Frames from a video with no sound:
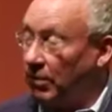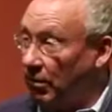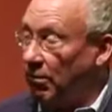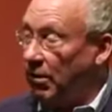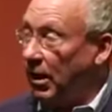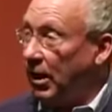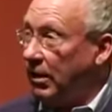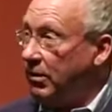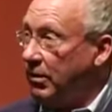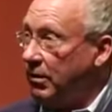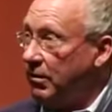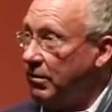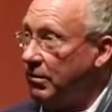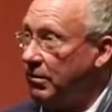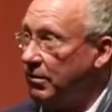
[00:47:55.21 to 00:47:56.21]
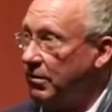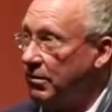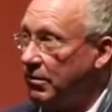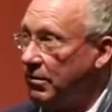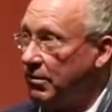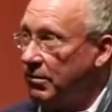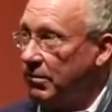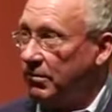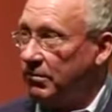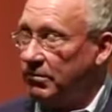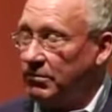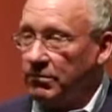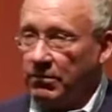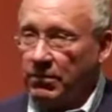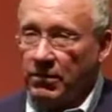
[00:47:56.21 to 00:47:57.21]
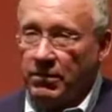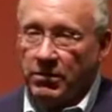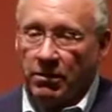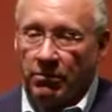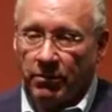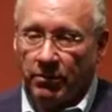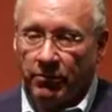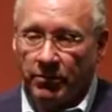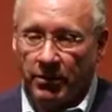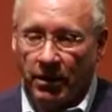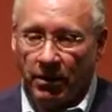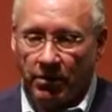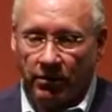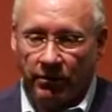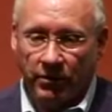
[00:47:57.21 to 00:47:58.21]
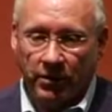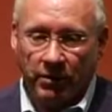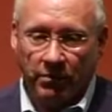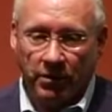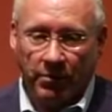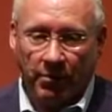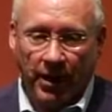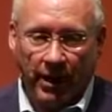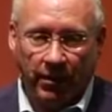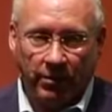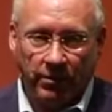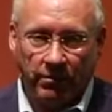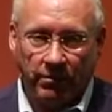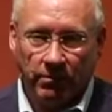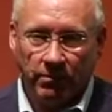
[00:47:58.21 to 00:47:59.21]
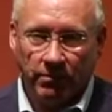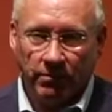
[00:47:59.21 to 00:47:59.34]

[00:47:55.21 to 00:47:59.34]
Do you know why, I think? You can tell one from the other if you didn't read the placard.